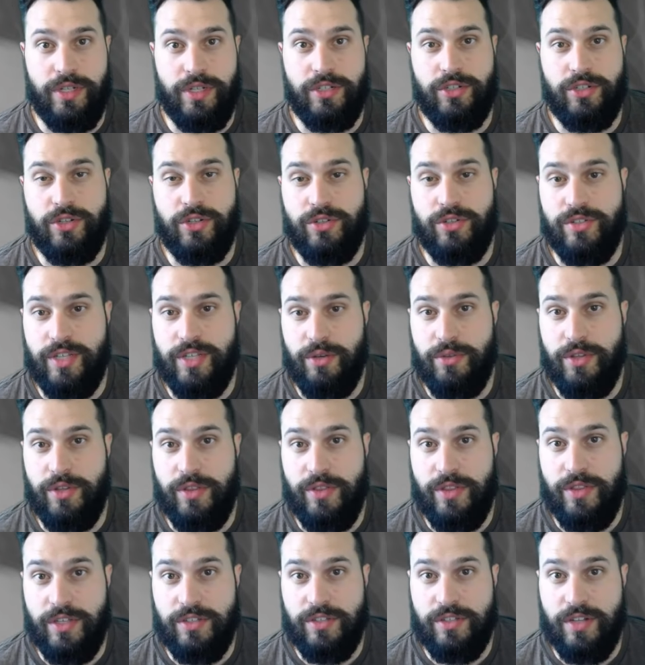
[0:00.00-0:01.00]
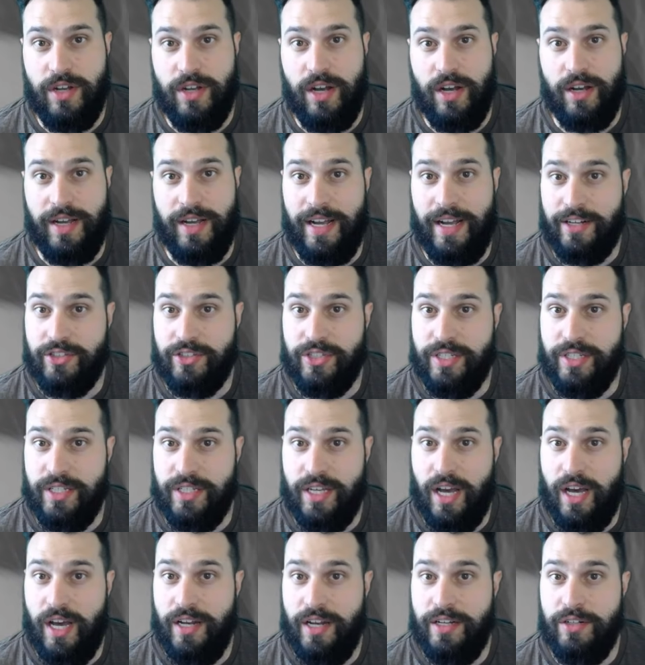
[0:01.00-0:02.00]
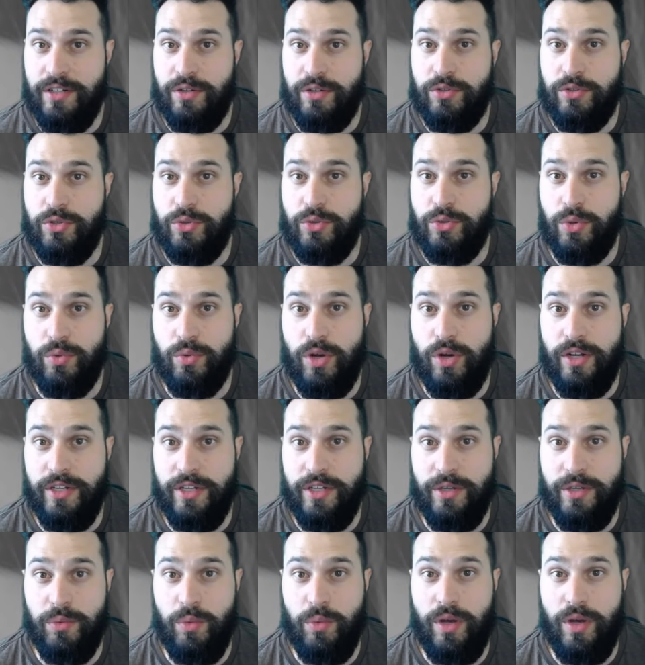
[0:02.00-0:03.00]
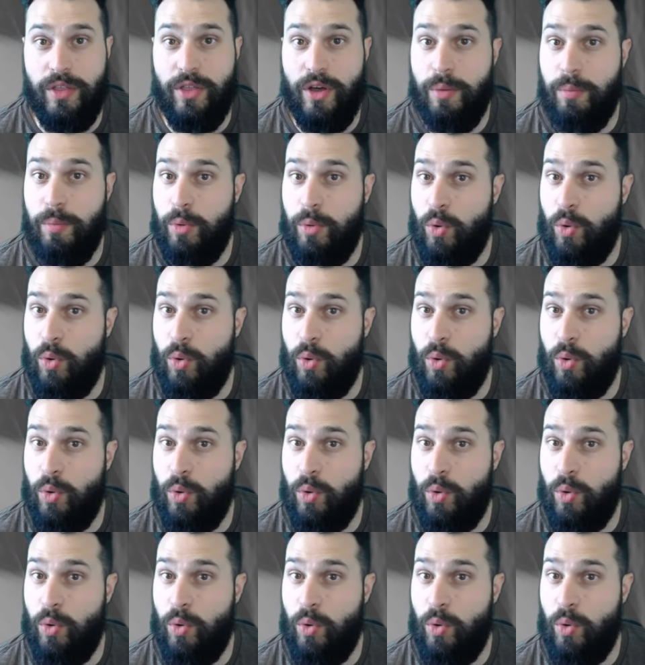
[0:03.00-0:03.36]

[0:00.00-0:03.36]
It turns out that this dog actually got into a run-in with a